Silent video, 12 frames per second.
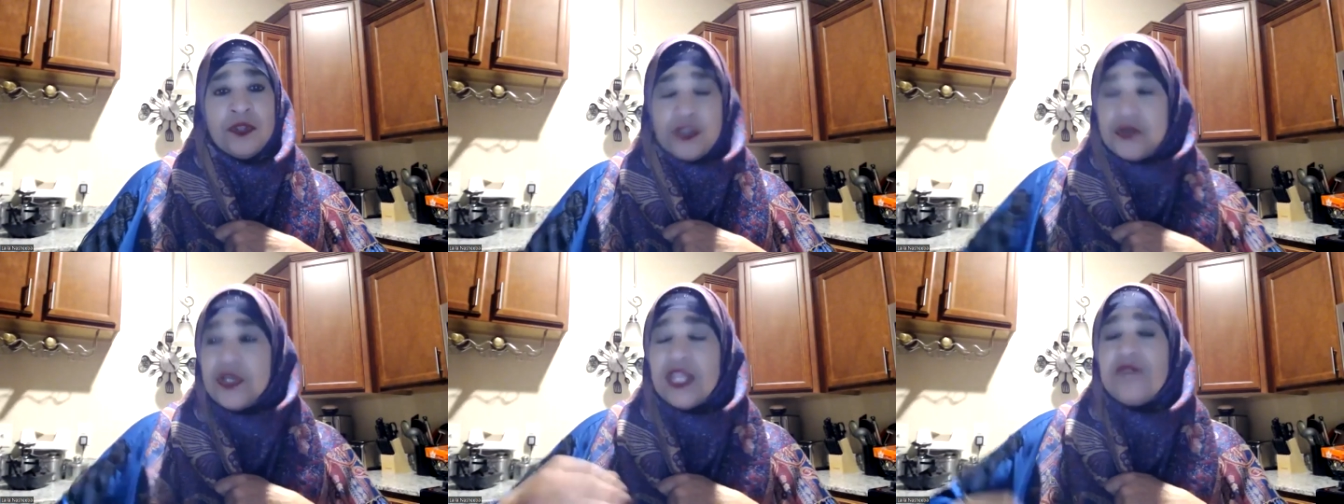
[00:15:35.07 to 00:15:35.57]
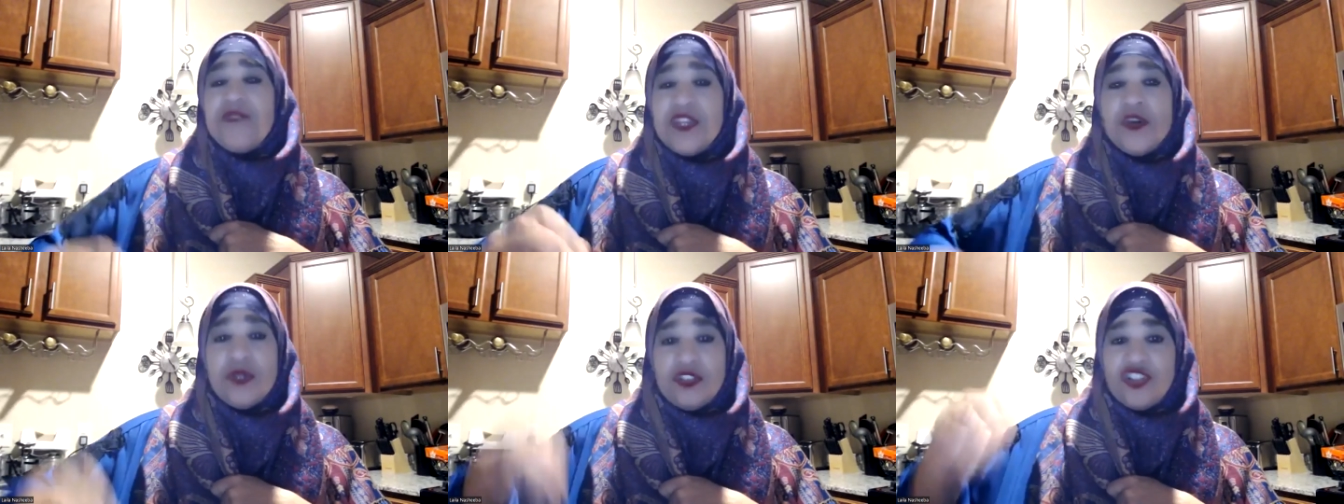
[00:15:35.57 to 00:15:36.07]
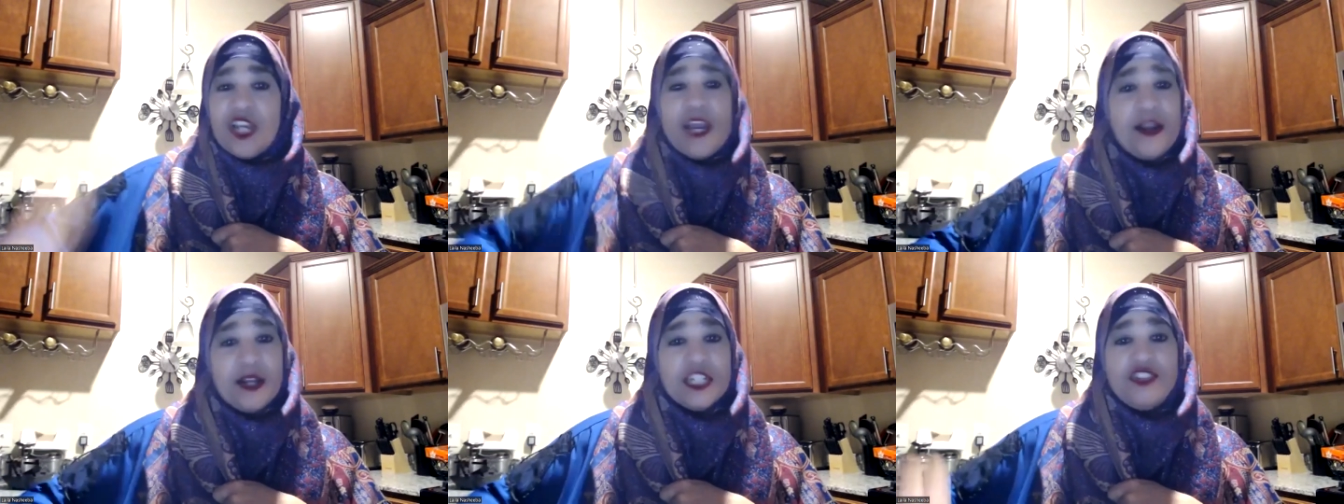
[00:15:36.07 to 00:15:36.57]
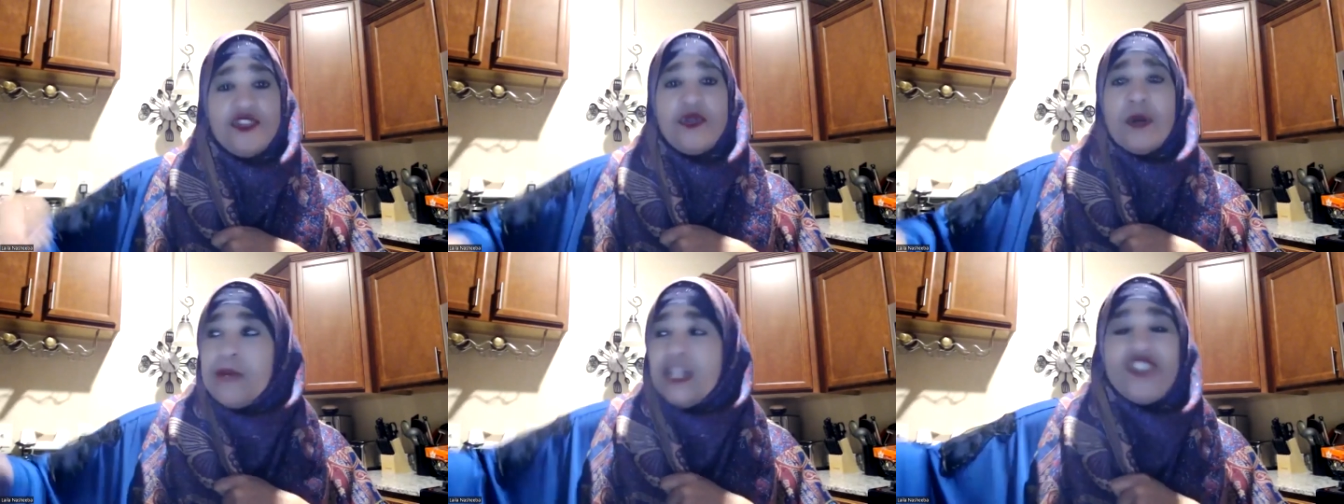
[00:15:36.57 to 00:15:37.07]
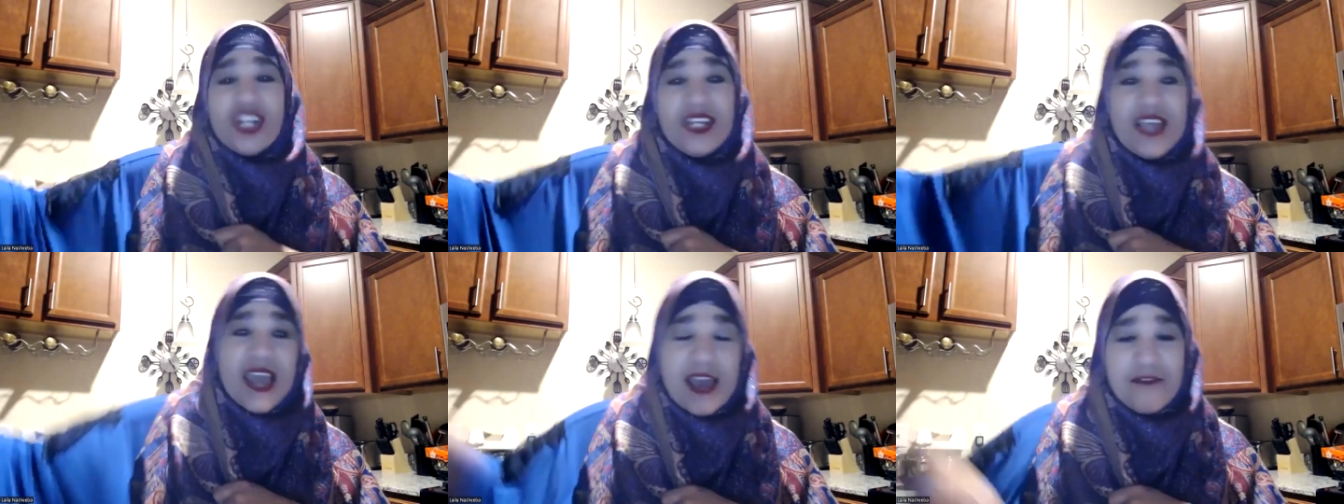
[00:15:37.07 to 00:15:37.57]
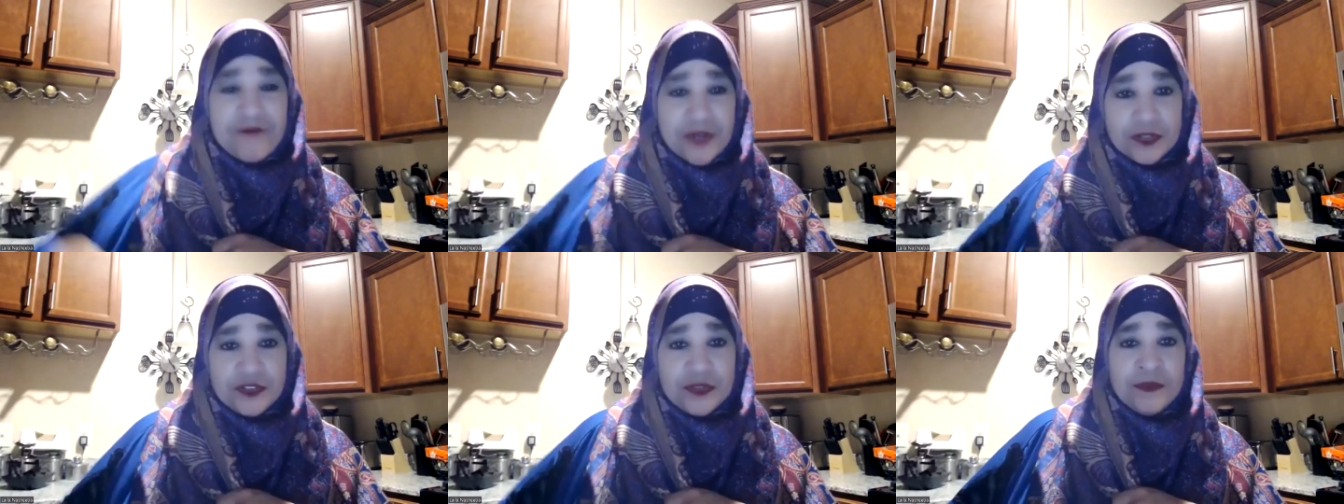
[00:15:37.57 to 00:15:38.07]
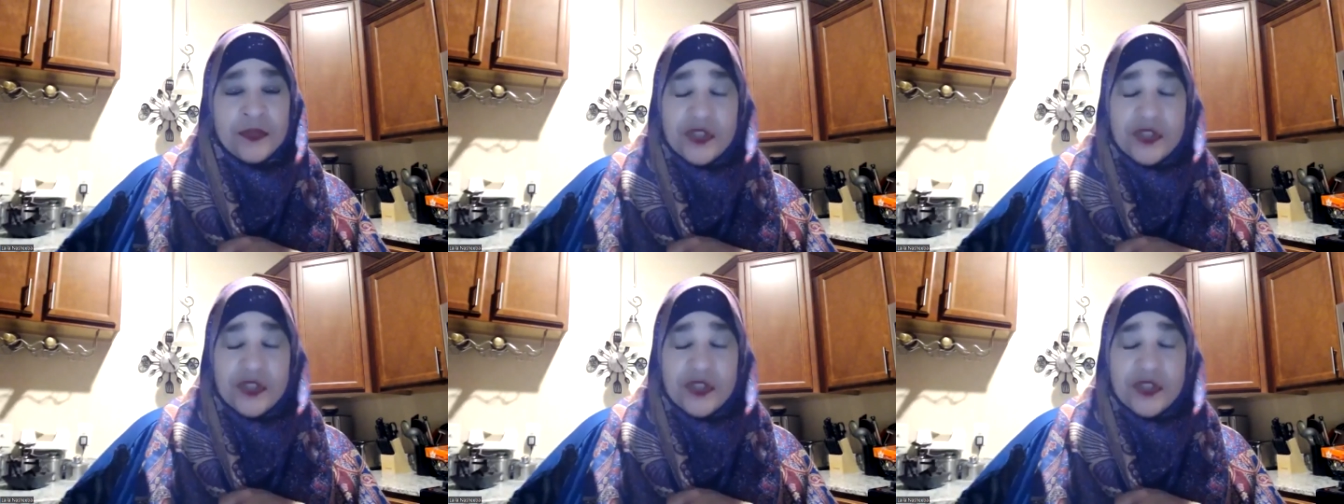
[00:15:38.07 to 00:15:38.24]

you're giving your charity to a bunch of kafirs.